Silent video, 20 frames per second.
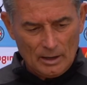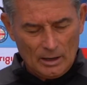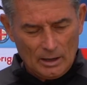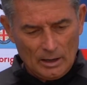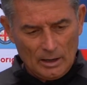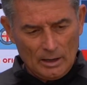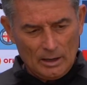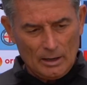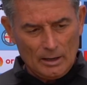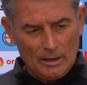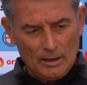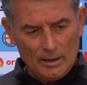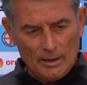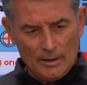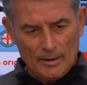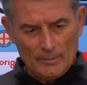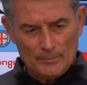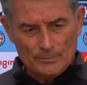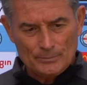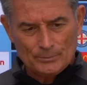
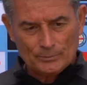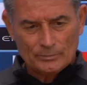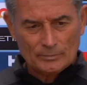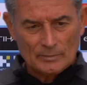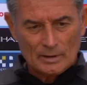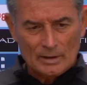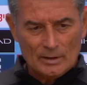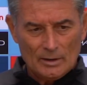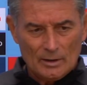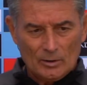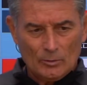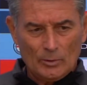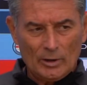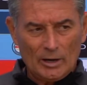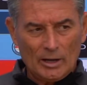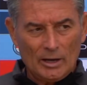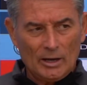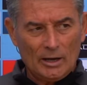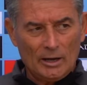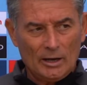Well,
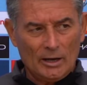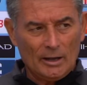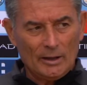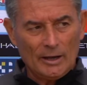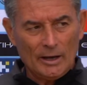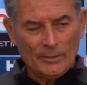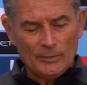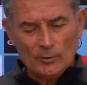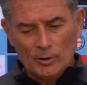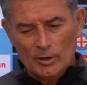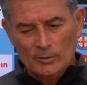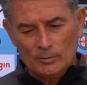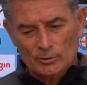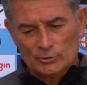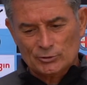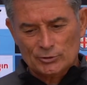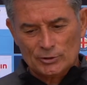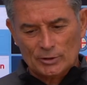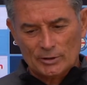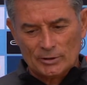I thought it
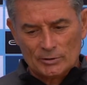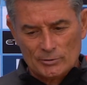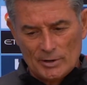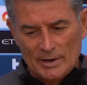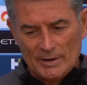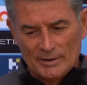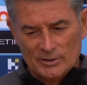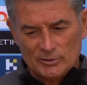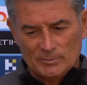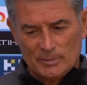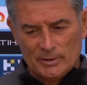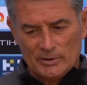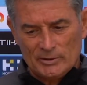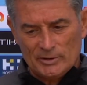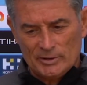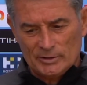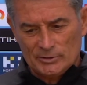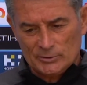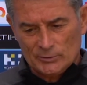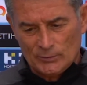was a great
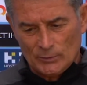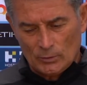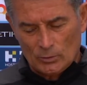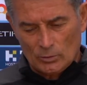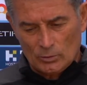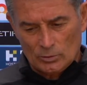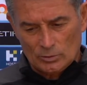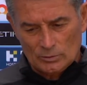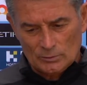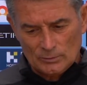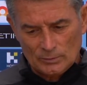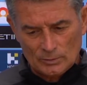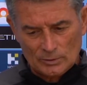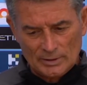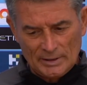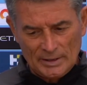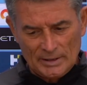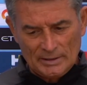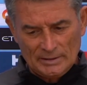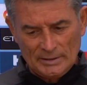experience for
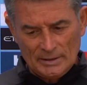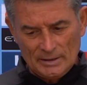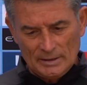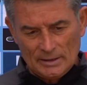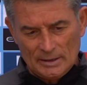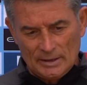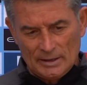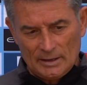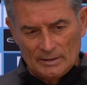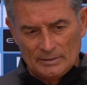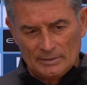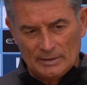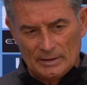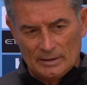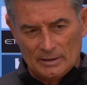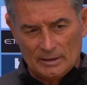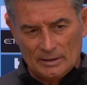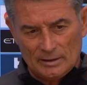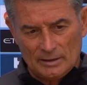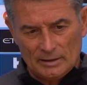Katie, and
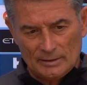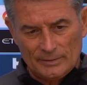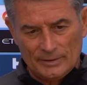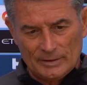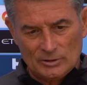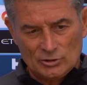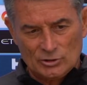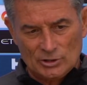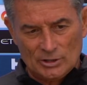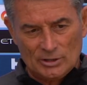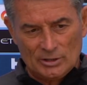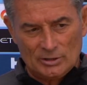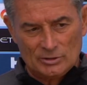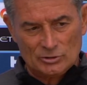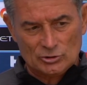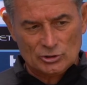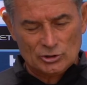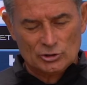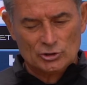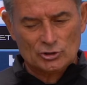I think she
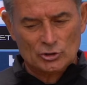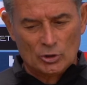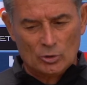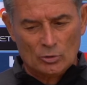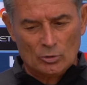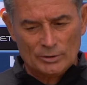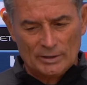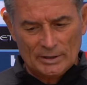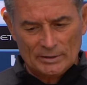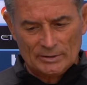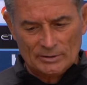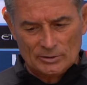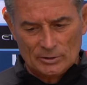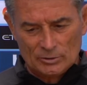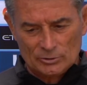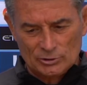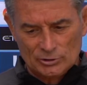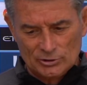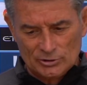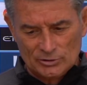showed that
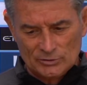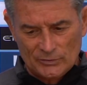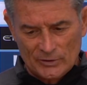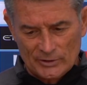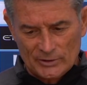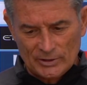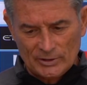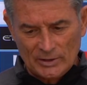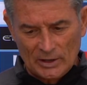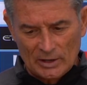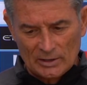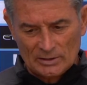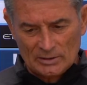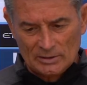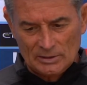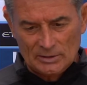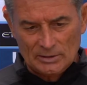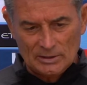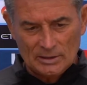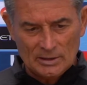she's very
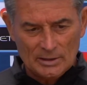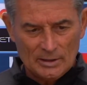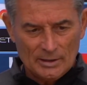talented.